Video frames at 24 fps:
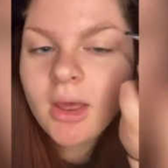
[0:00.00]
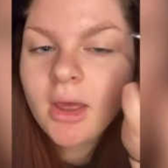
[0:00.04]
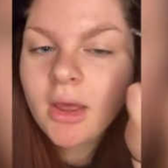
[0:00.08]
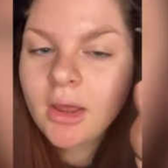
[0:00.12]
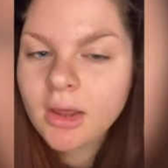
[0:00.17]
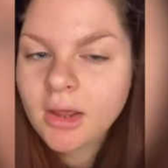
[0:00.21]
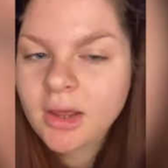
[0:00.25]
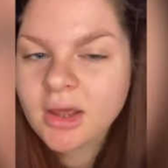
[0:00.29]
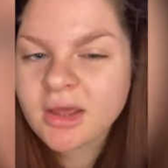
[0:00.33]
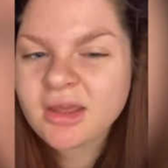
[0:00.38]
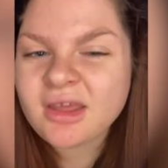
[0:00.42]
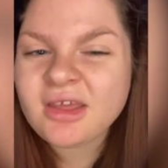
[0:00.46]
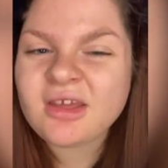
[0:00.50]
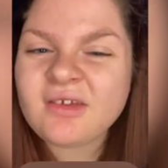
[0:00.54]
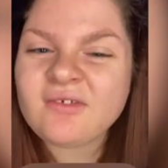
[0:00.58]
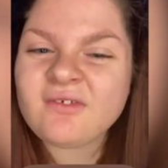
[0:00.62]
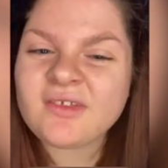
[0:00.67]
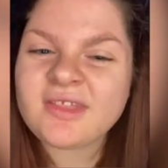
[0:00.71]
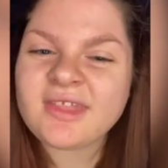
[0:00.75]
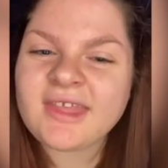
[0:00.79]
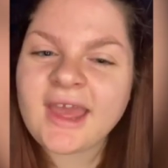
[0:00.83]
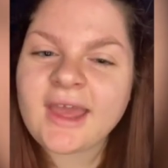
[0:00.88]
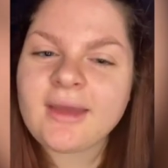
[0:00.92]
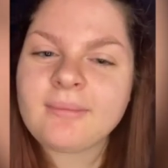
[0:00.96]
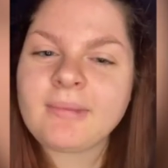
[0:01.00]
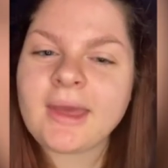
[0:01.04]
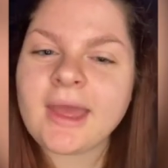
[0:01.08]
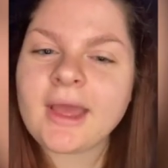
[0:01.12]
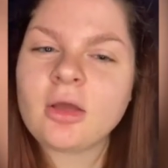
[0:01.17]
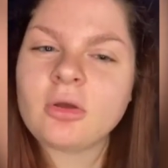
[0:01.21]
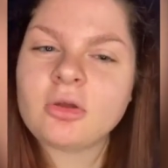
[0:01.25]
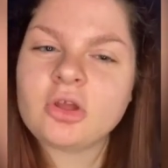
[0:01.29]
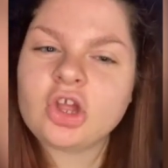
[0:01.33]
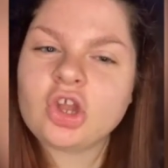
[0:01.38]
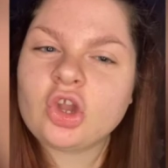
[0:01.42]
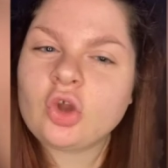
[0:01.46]
If you, for day makeup,
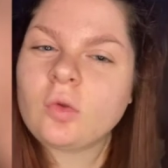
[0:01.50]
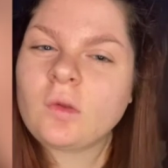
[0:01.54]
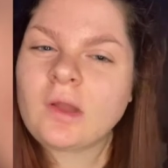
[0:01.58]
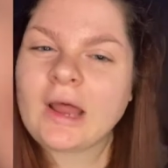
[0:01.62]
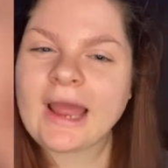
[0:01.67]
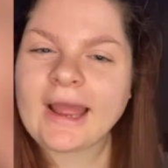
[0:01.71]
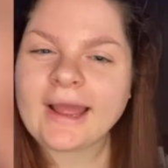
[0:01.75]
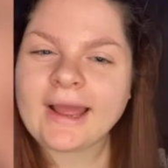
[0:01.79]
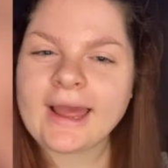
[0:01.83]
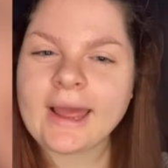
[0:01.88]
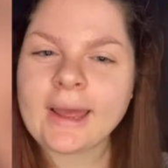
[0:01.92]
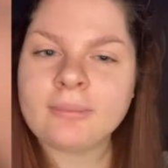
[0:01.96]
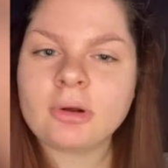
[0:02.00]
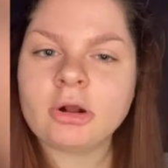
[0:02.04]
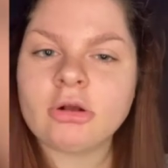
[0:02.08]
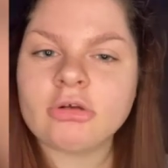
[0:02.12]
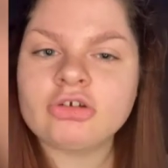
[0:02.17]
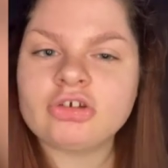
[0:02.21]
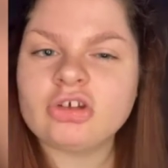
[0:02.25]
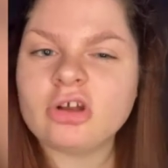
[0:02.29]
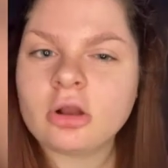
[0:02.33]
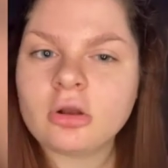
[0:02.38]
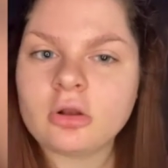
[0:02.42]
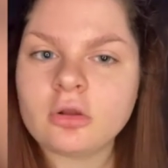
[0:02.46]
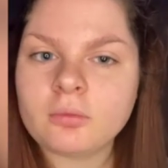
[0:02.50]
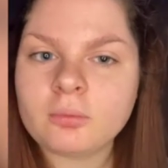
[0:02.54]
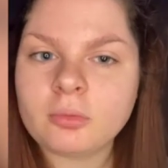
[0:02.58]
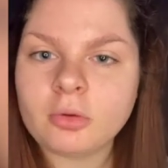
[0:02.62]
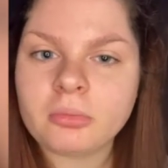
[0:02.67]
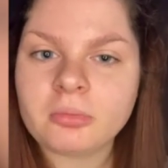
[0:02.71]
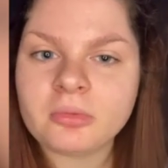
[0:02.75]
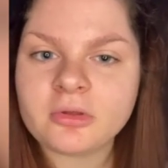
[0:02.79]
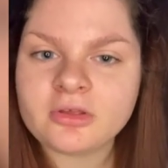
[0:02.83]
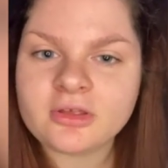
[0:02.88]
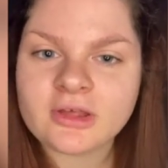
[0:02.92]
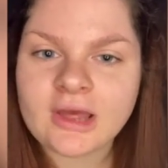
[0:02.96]
you don't like eyebrows, you can just put
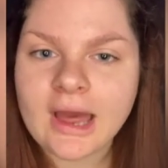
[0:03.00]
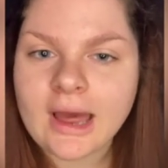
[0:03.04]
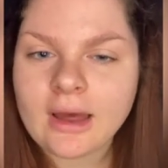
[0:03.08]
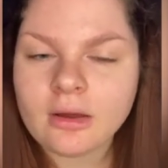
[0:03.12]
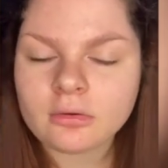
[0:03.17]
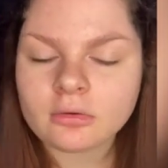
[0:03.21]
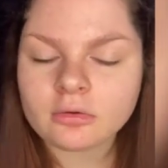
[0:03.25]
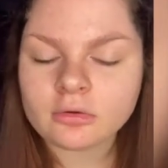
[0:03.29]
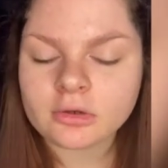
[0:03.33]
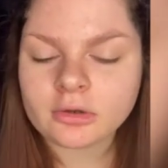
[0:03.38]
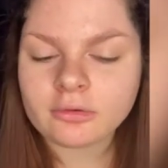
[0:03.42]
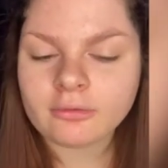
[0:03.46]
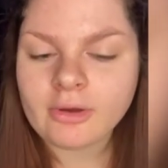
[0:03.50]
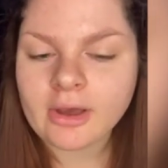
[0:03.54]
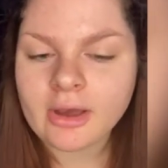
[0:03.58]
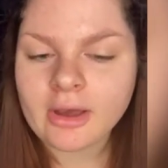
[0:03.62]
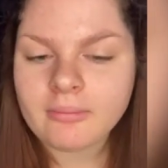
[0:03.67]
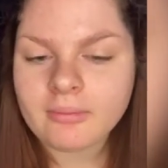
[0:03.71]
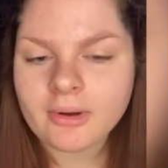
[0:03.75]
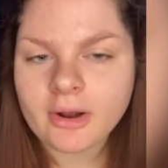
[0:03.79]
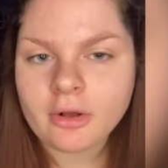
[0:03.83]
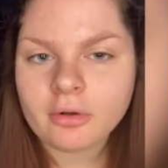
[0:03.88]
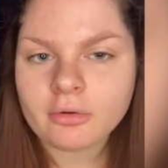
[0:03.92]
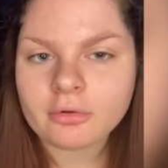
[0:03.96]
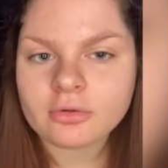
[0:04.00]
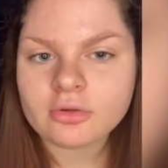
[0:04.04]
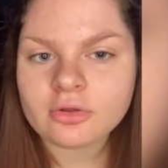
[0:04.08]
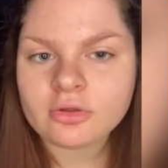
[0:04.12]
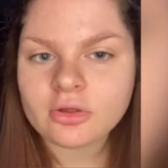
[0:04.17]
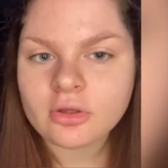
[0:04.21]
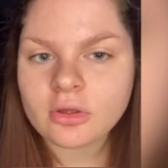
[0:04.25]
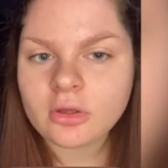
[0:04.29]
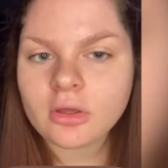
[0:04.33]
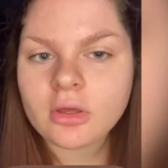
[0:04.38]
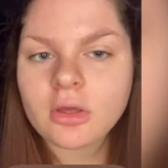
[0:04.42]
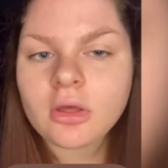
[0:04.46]
mascara on your eyebrows,
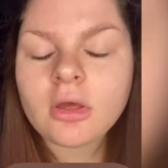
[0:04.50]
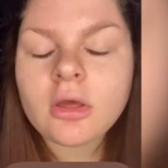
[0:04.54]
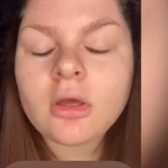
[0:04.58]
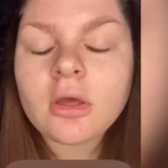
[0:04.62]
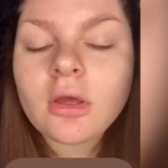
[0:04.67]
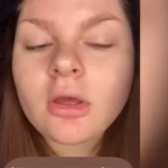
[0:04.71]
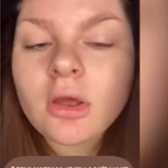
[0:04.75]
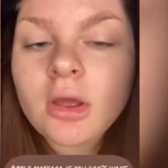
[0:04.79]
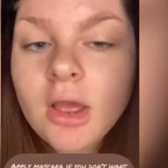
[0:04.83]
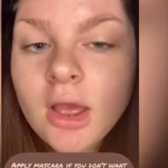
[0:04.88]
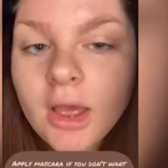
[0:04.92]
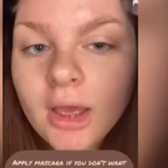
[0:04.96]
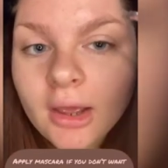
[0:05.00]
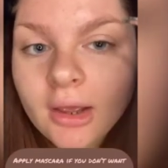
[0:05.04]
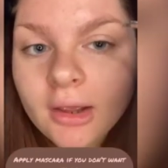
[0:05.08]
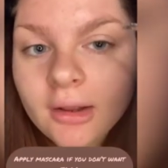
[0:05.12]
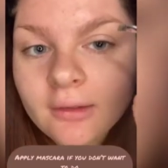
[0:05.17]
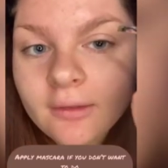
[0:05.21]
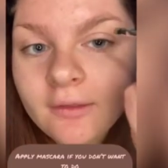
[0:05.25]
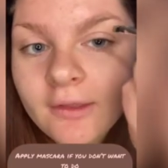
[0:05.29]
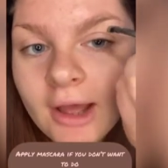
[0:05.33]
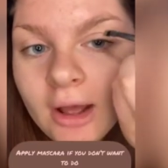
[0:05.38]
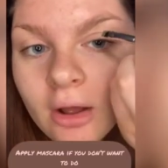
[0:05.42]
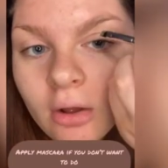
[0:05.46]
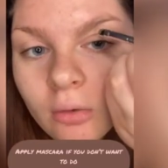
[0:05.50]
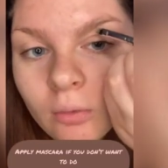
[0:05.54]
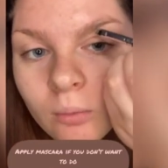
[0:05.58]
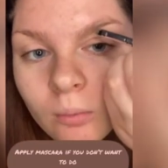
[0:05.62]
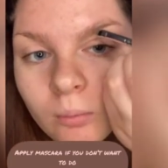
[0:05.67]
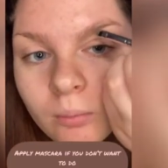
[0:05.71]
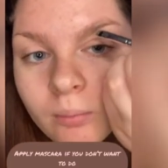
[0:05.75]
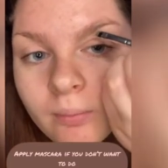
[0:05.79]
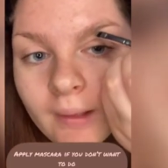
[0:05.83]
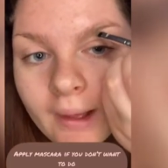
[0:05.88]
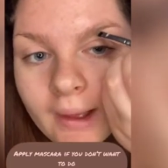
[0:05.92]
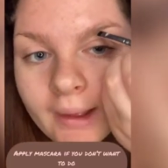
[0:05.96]
and that'll
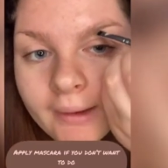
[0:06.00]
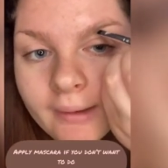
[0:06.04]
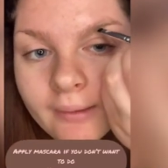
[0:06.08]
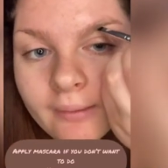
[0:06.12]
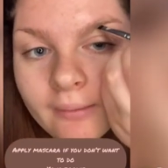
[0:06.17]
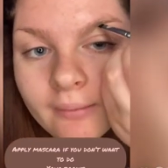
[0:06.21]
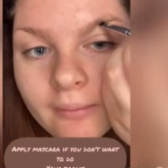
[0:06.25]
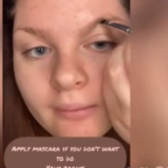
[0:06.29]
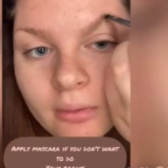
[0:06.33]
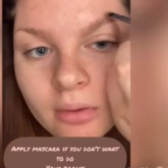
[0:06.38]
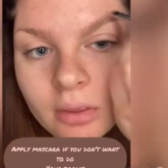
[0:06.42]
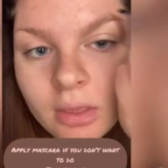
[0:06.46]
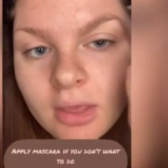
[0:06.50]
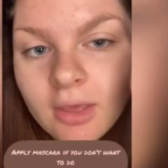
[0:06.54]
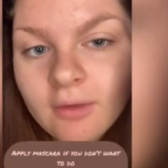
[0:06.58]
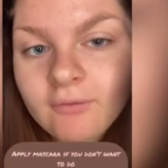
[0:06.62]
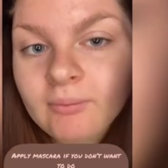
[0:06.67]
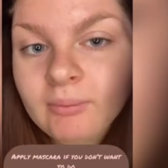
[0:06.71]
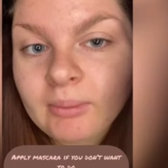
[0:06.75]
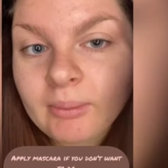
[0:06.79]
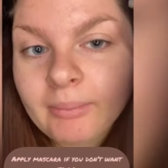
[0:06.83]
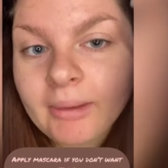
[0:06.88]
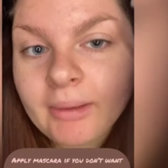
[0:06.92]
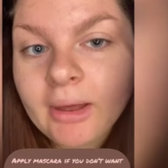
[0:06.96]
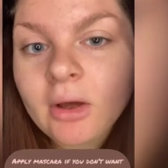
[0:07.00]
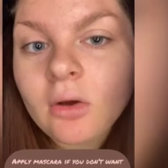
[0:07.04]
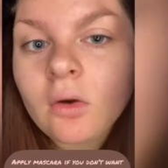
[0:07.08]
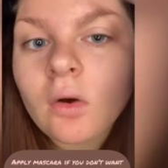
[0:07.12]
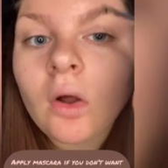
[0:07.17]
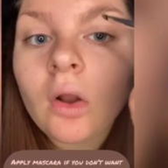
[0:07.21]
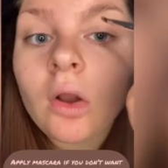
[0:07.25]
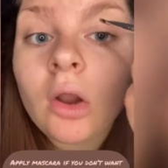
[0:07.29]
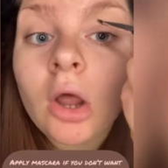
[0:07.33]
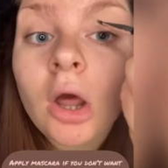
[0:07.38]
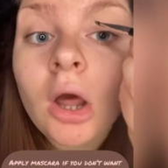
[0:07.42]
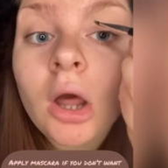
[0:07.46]
like give them a bit of
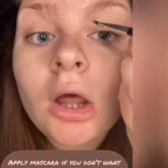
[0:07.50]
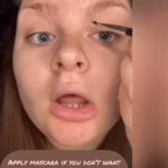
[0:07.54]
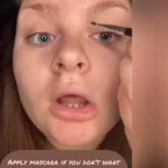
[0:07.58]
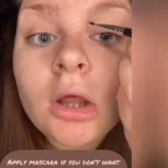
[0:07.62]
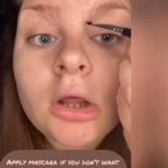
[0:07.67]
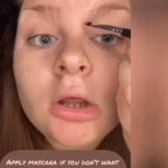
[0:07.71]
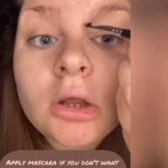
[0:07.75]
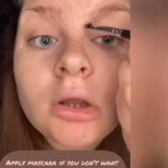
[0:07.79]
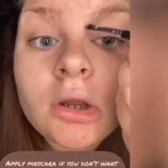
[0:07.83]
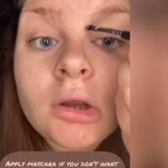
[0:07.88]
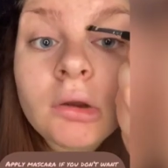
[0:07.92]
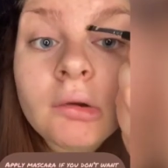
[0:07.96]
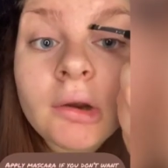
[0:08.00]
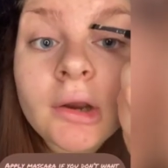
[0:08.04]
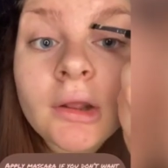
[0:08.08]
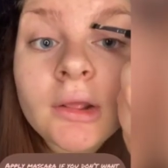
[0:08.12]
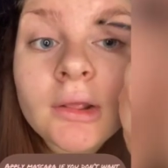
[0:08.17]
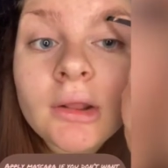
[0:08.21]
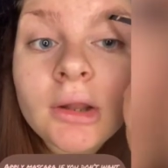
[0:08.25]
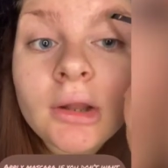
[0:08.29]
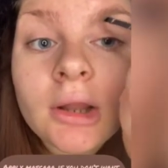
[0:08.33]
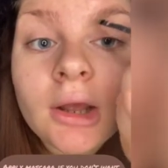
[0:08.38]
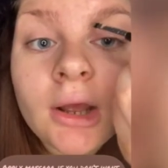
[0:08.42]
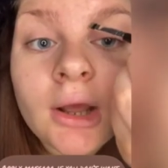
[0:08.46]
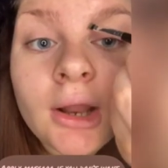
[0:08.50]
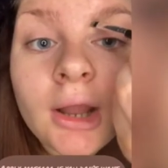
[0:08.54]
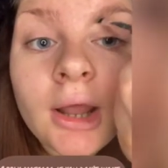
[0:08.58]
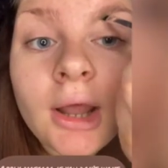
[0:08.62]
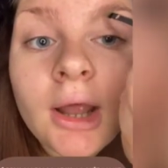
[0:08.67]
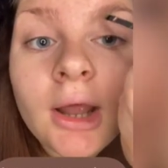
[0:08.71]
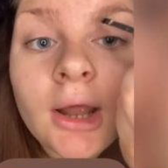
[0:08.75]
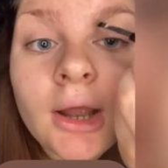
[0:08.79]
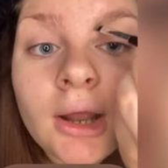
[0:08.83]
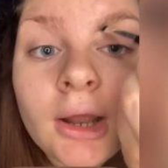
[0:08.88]
colour or anything like that.